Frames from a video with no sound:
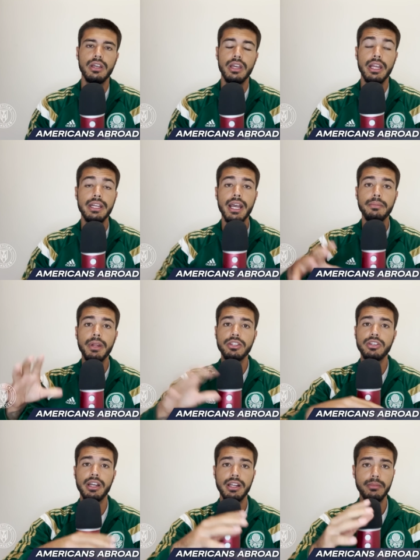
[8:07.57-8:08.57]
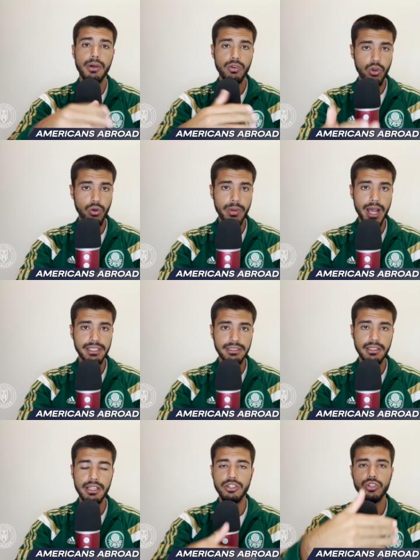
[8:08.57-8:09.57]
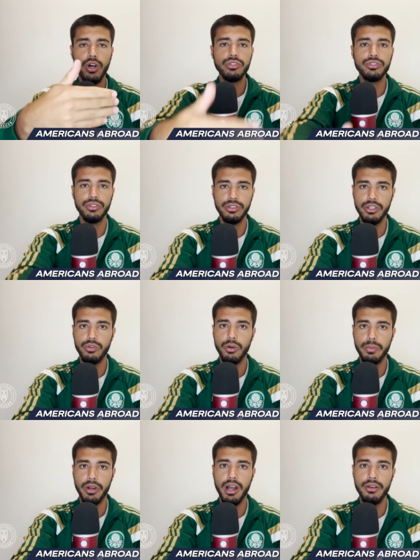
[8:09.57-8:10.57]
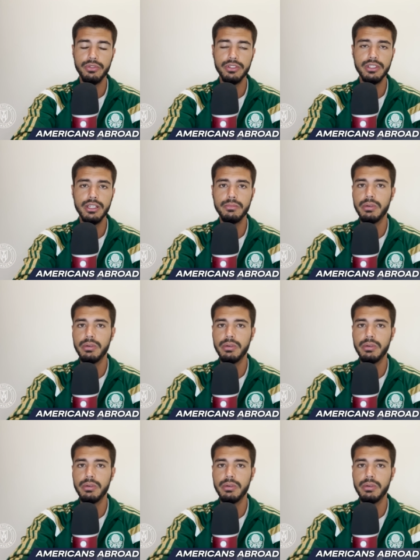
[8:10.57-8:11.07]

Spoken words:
And yeah, I'm not talking about Cole Bassett. He's also in the Europa Conference League,